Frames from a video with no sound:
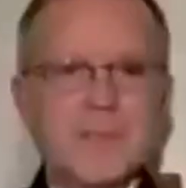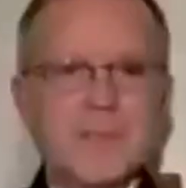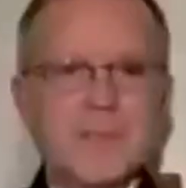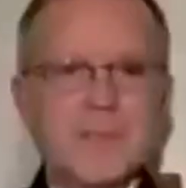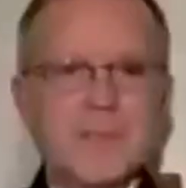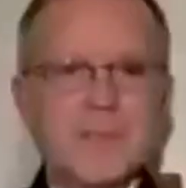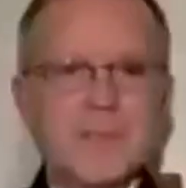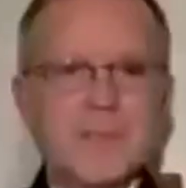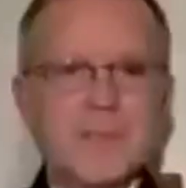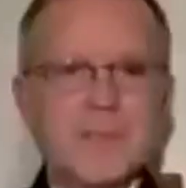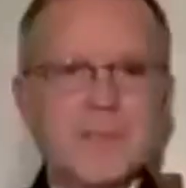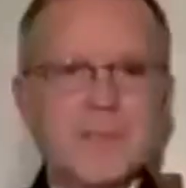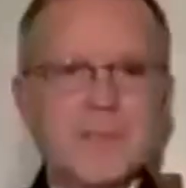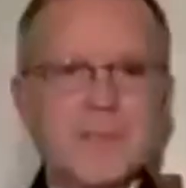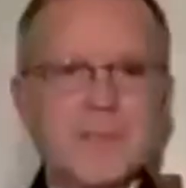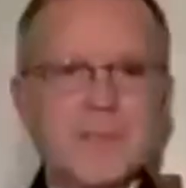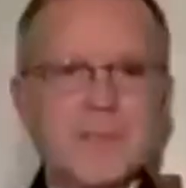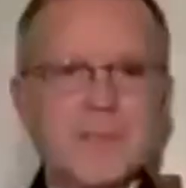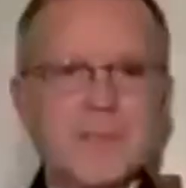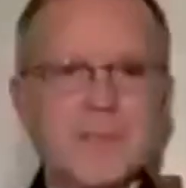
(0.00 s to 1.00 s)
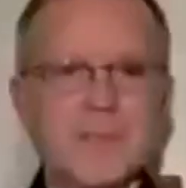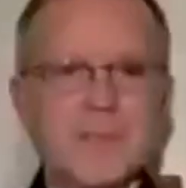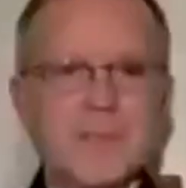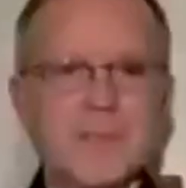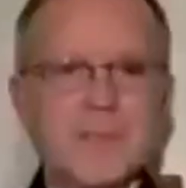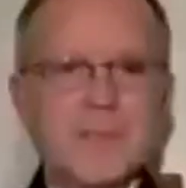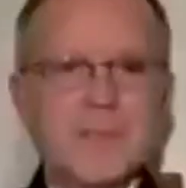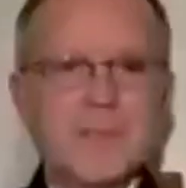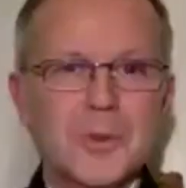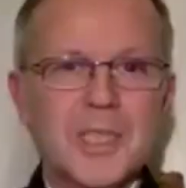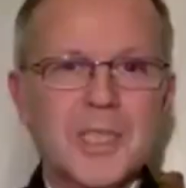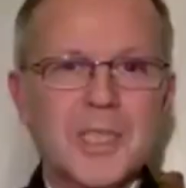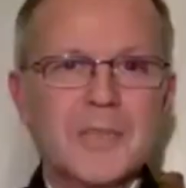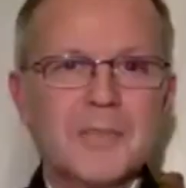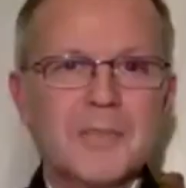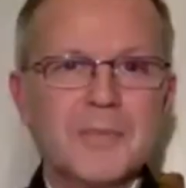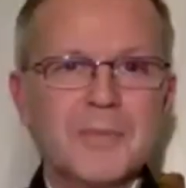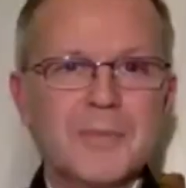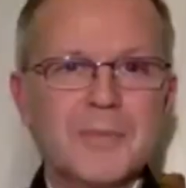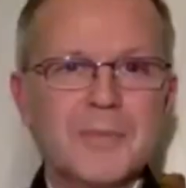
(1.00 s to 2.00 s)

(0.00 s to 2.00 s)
to think there and to to see